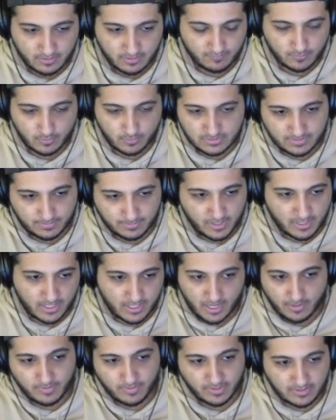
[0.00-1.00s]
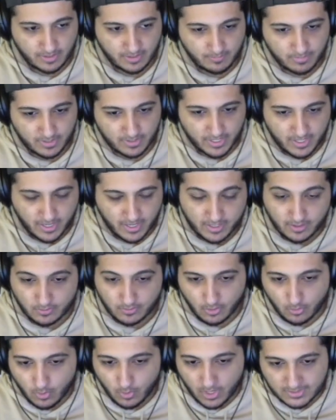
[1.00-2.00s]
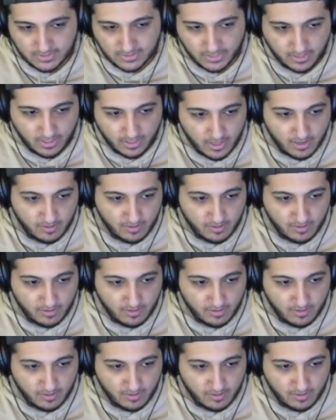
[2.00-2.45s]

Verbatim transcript: of course, I'm not copying them, but like I can go watch like